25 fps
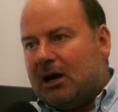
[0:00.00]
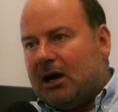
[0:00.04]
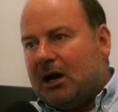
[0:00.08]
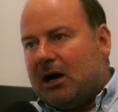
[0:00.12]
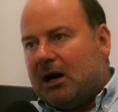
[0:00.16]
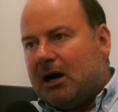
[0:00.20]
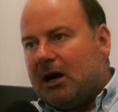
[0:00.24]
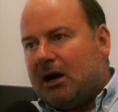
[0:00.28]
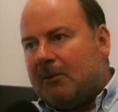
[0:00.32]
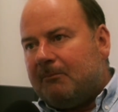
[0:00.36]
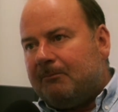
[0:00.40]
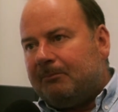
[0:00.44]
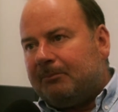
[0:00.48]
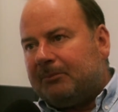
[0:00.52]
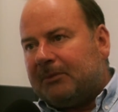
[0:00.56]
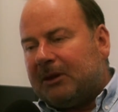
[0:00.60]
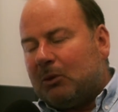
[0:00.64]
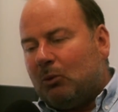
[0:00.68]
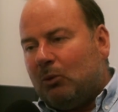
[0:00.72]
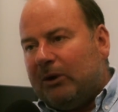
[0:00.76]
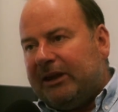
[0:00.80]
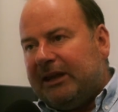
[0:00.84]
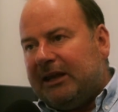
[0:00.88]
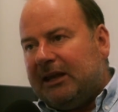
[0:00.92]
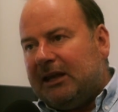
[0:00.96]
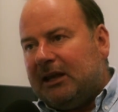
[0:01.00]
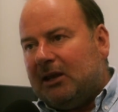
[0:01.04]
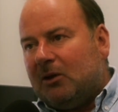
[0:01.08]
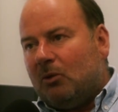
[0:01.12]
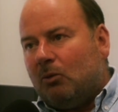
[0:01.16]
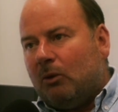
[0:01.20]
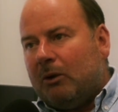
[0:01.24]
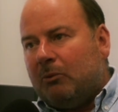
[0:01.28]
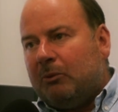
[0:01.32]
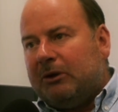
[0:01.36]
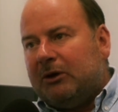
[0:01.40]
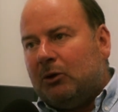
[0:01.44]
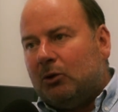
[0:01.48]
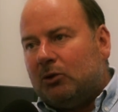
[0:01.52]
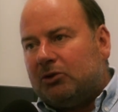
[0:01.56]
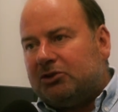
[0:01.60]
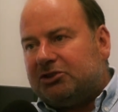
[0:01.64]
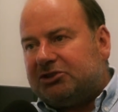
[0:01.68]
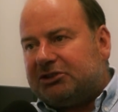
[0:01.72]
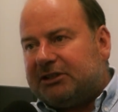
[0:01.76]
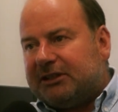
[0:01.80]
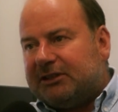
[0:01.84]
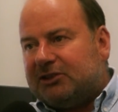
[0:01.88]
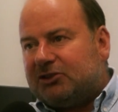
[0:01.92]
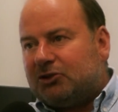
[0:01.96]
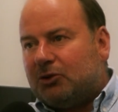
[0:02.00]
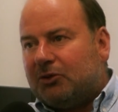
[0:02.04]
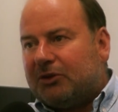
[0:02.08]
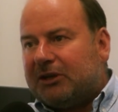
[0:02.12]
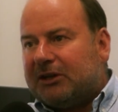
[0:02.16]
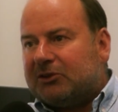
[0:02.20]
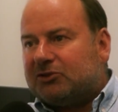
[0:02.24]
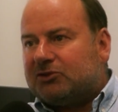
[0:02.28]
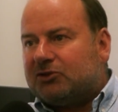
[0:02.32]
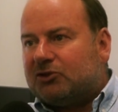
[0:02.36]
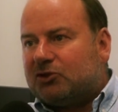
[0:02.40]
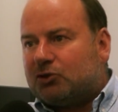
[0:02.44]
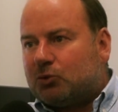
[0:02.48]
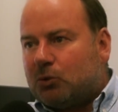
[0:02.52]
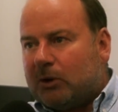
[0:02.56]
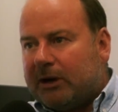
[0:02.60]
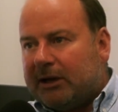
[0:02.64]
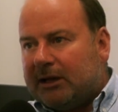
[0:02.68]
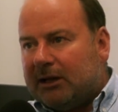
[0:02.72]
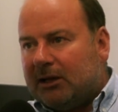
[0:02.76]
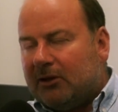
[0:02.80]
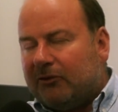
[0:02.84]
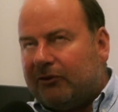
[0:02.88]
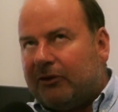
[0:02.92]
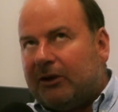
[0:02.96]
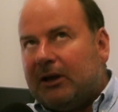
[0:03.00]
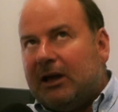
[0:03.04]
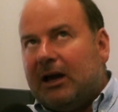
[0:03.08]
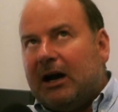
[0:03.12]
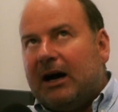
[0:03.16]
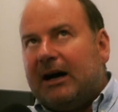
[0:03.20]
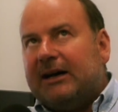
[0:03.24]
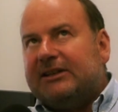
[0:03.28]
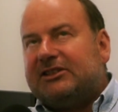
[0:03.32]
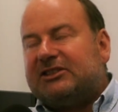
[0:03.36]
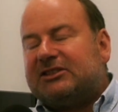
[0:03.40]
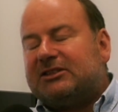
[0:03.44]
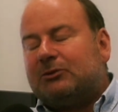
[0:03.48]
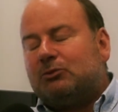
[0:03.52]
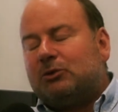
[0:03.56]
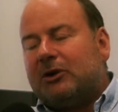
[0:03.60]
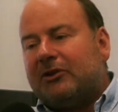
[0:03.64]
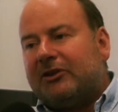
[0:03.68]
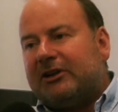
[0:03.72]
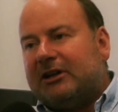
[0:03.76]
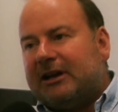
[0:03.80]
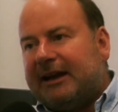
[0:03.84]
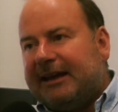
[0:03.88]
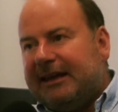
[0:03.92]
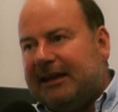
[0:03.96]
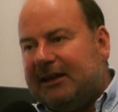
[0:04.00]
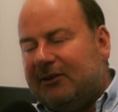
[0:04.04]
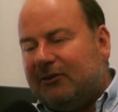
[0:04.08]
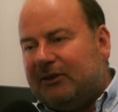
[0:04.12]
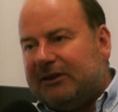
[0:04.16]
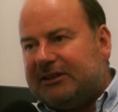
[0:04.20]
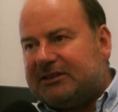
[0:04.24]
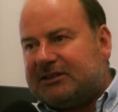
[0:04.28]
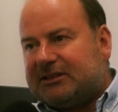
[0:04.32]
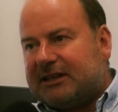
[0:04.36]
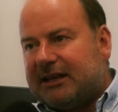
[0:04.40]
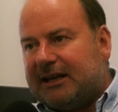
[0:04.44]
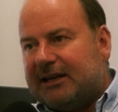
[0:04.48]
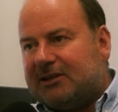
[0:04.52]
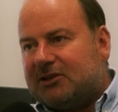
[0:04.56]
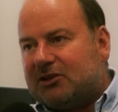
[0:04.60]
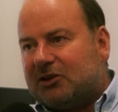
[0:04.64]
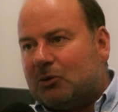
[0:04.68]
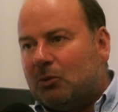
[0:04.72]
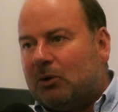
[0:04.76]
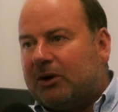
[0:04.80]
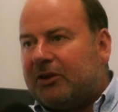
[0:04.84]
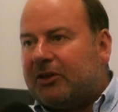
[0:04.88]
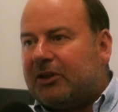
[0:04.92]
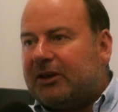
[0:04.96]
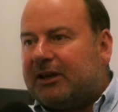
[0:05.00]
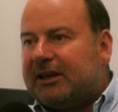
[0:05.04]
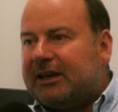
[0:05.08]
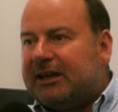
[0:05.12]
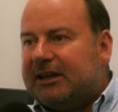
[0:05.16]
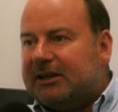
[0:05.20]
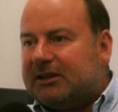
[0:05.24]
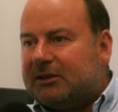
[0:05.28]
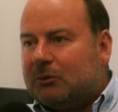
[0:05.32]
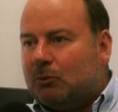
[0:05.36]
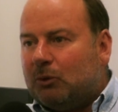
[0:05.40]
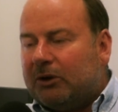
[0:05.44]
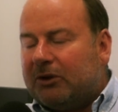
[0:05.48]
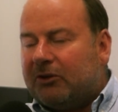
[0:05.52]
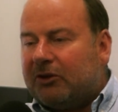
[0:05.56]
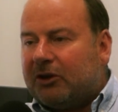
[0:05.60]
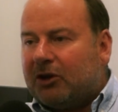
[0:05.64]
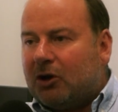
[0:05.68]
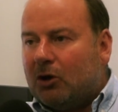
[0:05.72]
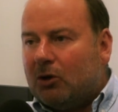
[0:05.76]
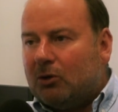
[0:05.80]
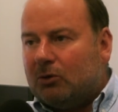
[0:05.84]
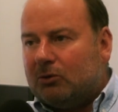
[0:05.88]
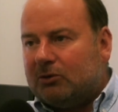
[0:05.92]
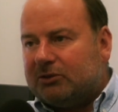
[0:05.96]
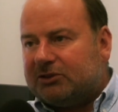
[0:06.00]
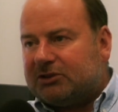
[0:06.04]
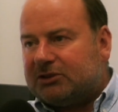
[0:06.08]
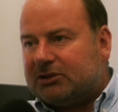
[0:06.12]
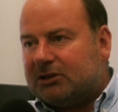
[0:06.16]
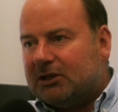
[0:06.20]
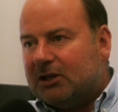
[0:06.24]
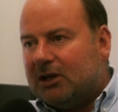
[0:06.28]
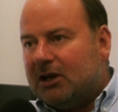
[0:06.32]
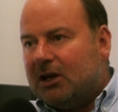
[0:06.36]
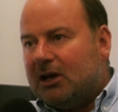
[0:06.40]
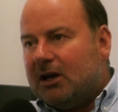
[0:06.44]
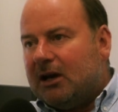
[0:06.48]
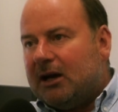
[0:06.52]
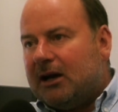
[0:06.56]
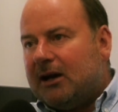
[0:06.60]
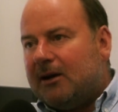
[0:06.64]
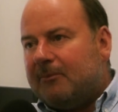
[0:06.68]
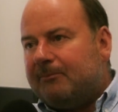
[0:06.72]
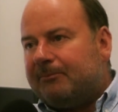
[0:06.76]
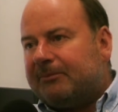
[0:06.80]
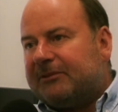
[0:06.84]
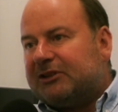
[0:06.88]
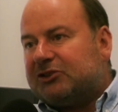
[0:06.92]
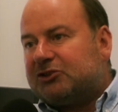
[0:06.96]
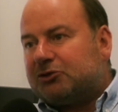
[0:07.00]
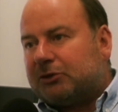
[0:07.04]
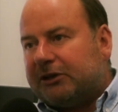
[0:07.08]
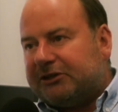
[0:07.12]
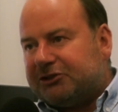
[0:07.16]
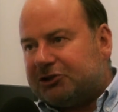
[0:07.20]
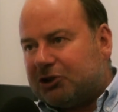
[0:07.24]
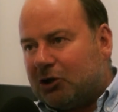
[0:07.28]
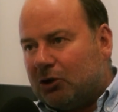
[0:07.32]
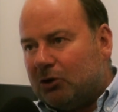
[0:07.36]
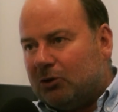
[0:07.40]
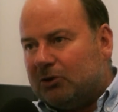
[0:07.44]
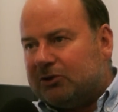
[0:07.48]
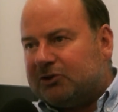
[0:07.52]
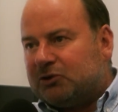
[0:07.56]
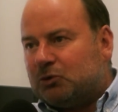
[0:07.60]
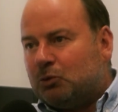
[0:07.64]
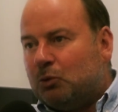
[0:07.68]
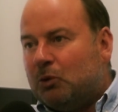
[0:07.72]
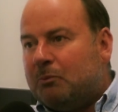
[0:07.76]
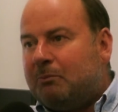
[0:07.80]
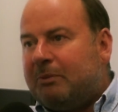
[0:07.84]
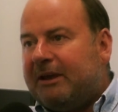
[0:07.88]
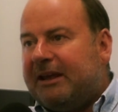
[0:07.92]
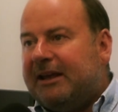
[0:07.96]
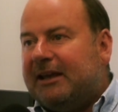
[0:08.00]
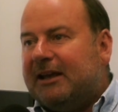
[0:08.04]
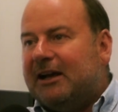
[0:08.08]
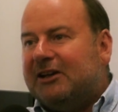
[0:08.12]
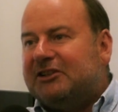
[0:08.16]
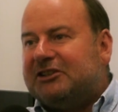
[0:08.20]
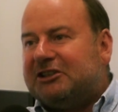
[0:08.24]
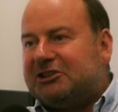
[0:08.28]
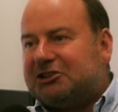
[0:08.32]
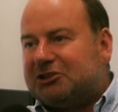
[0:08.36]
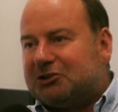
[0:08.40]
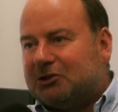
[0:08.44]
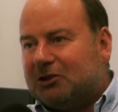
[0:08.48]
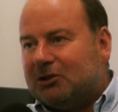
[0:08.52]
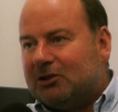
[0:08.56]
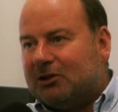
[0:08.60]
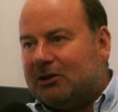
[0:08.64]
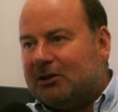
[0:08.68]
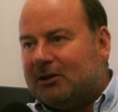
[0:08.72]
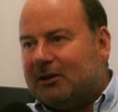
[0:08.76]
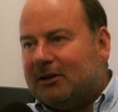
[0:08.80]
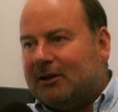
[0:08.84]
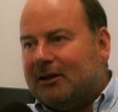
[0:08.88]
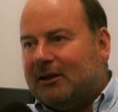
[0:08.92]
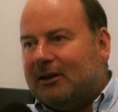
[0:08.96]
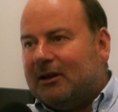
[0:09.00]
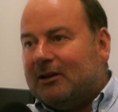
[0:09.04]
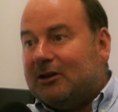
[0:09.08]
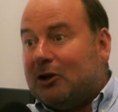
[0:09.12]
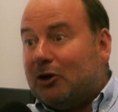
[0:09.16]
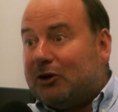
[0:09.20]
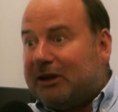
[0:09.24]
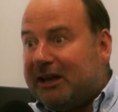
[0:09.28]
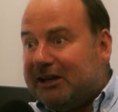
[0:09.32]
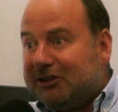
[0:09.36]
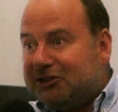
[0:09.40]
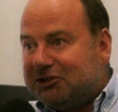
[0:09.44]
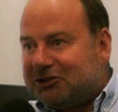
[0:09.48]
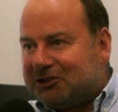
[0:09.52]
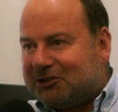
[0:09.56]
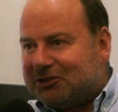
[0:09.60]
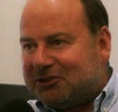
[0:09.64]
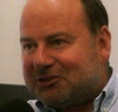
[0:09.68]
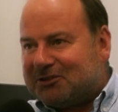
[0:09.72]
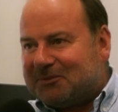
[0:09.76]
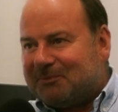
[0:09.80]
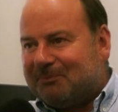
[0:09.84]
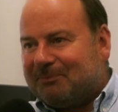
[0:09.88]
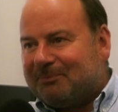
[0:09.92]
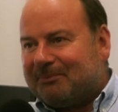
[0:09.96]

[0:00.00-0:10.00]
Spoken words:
When we launched in 2012, I rather naively said that one of the goals, stretch goals, would be additional locations.